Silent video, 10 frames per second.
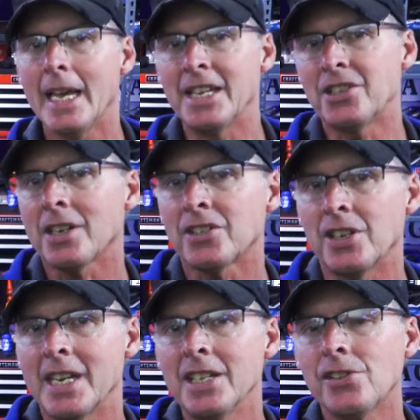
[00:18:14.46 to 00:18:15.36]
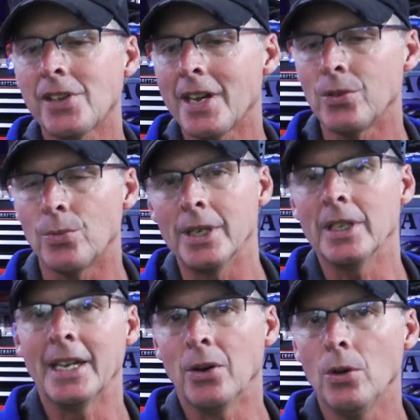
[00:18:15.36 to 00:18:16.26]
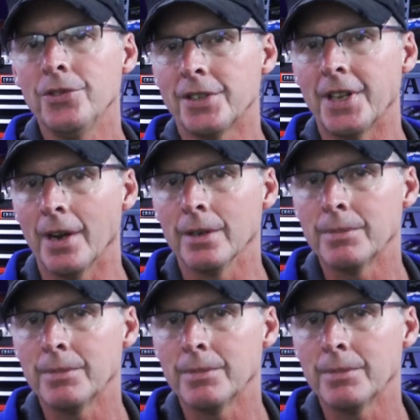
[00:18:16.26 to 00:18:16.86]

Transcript: it tucks it inside the wheel and holds it there.